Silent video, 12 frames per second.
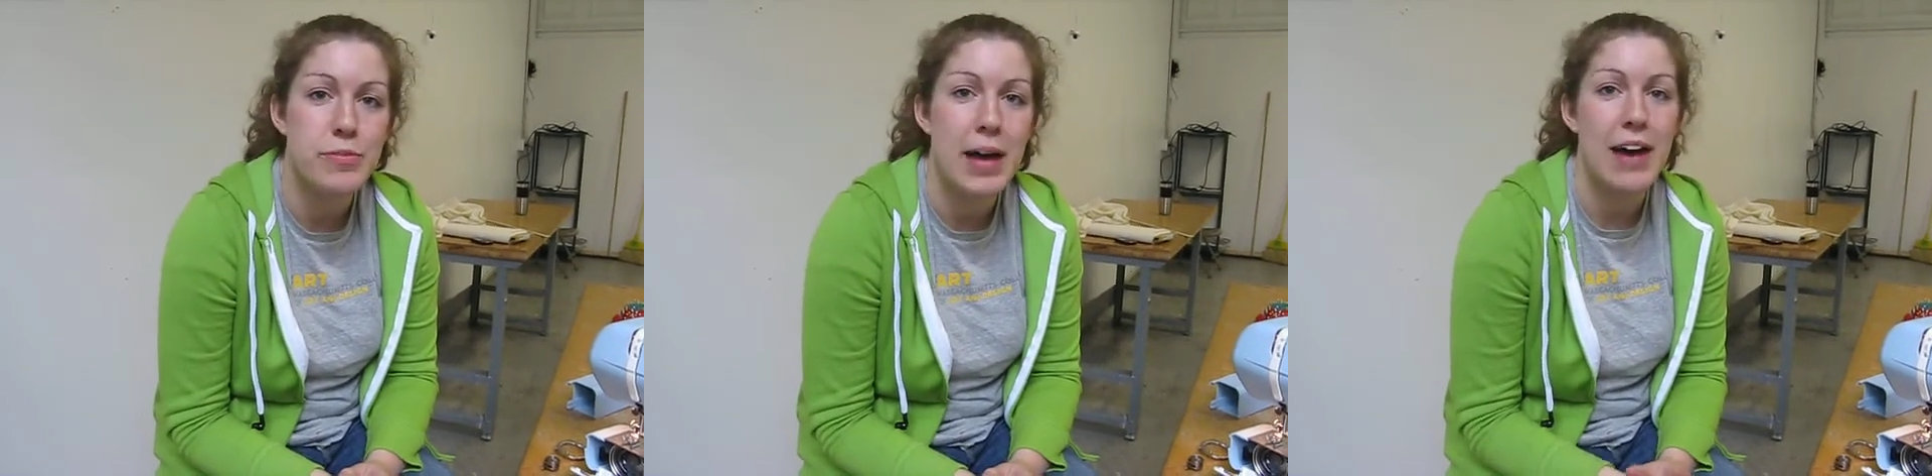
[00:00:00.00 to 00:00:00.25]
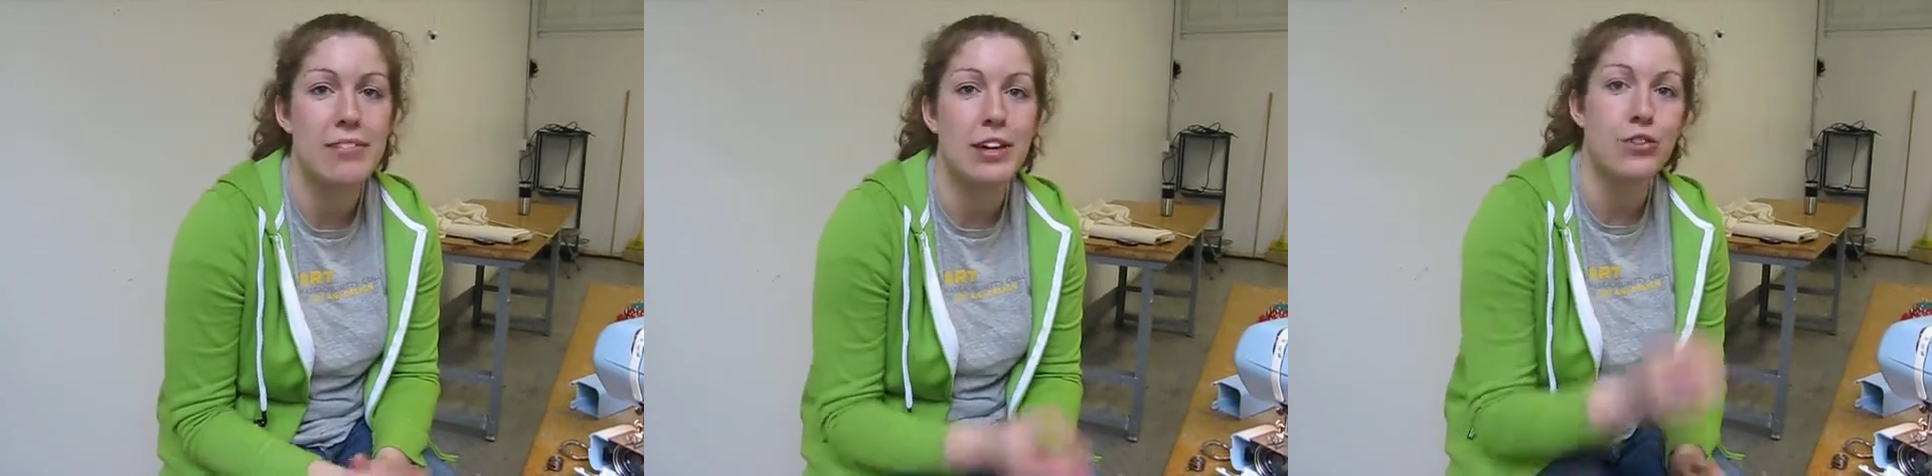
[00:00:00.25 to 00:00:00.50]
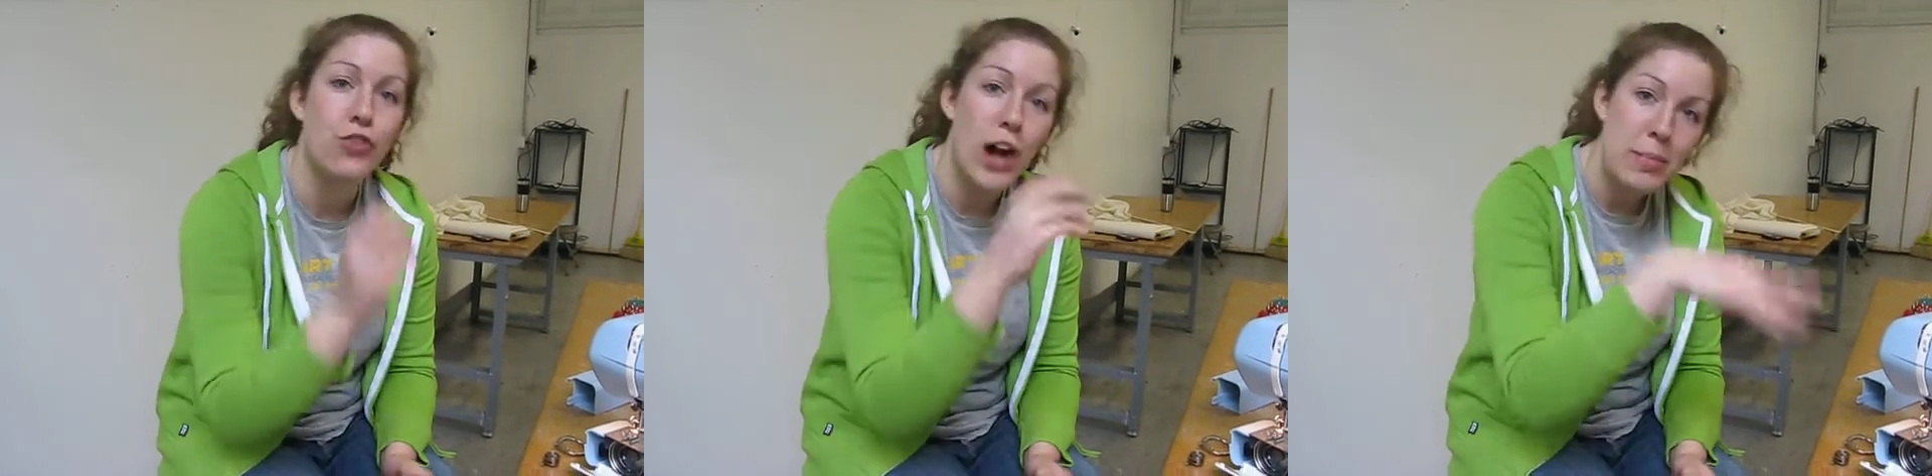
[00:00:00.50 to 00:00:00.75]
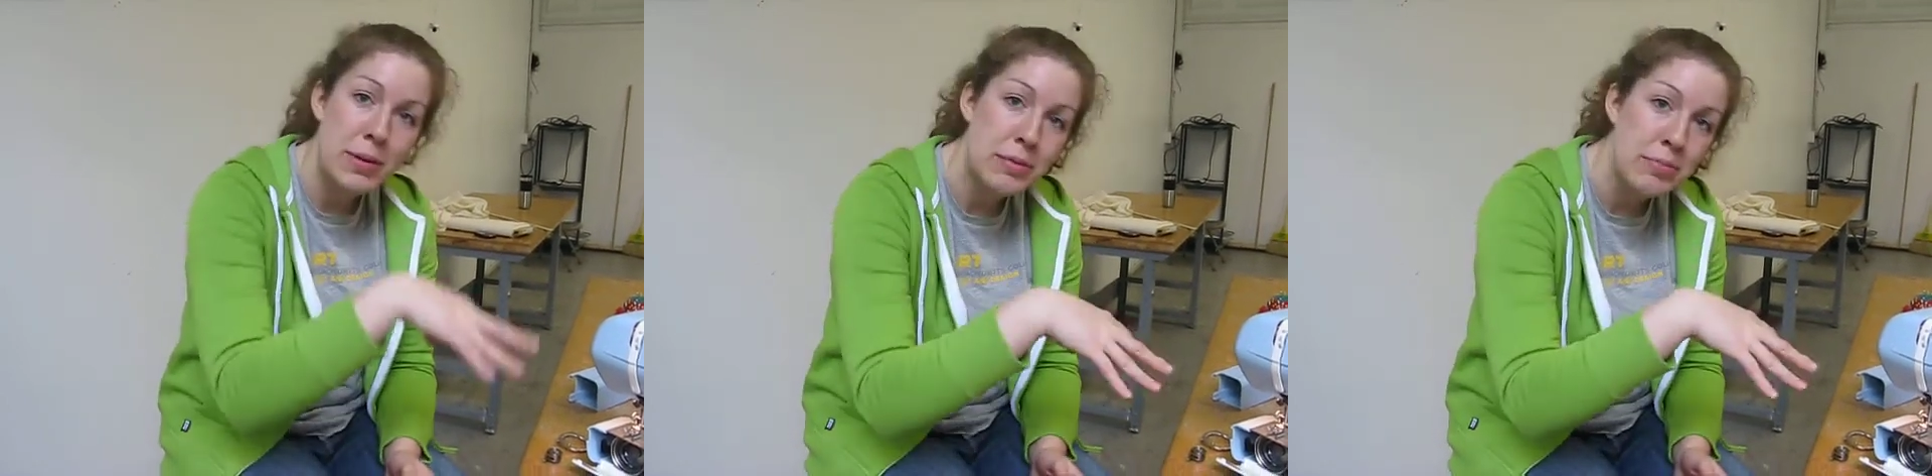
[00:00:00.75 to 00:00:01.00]
having a
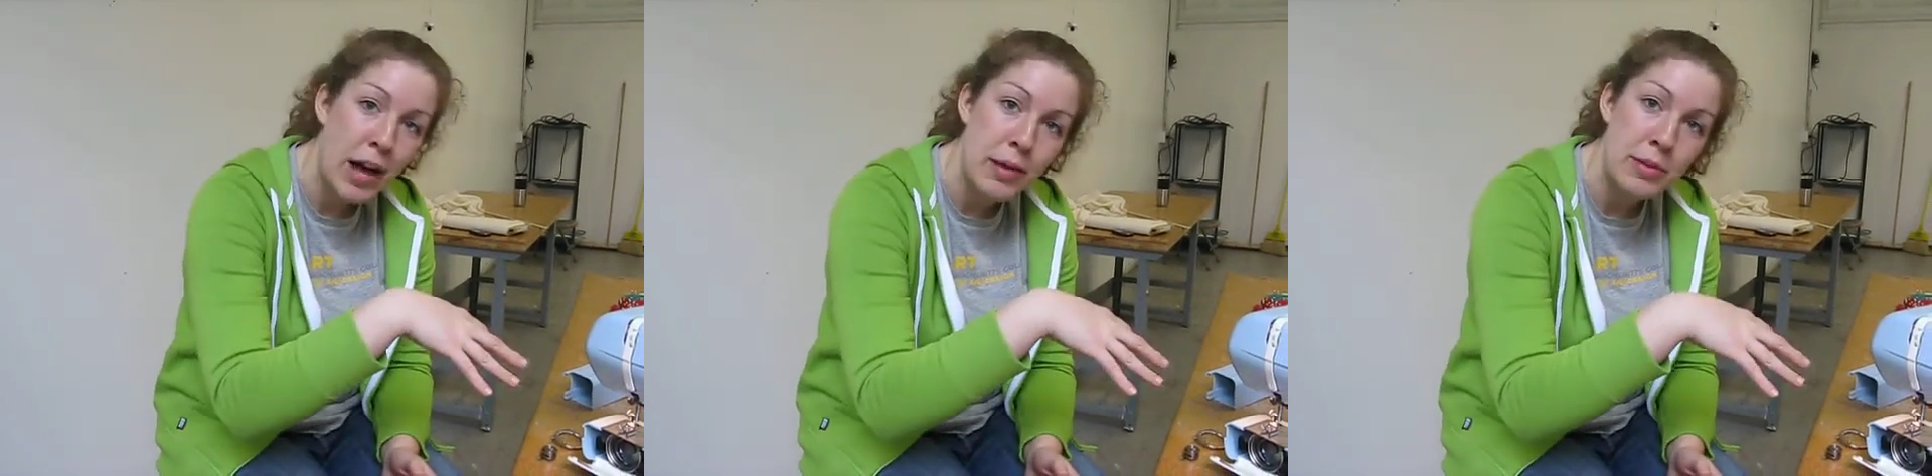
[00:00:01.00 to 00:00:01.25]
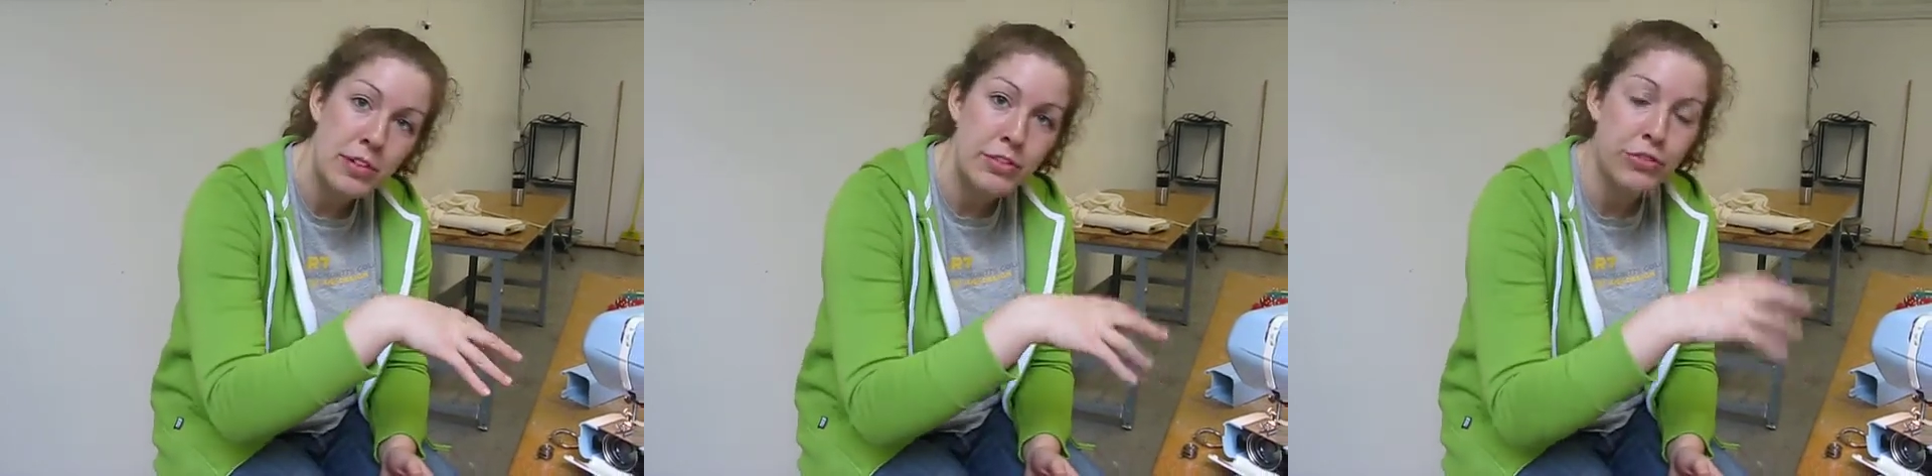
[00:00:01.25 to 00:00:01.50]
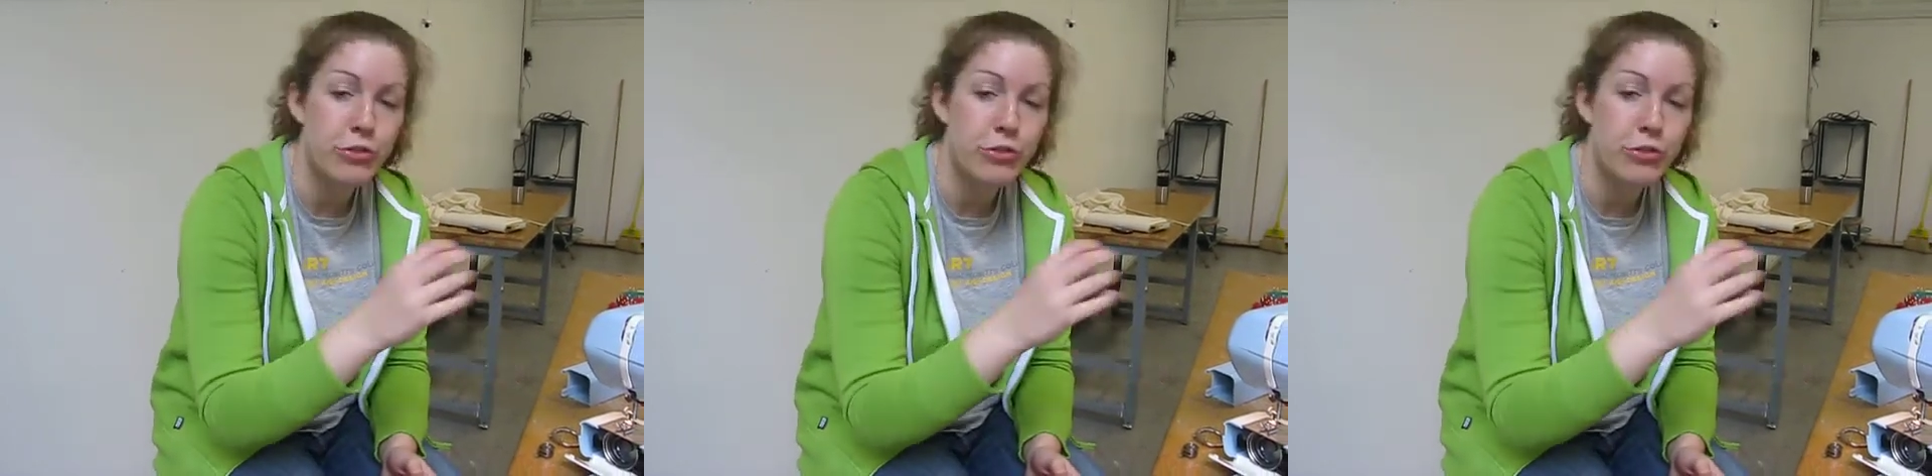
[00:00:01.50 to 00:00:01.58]
drop-in bobbin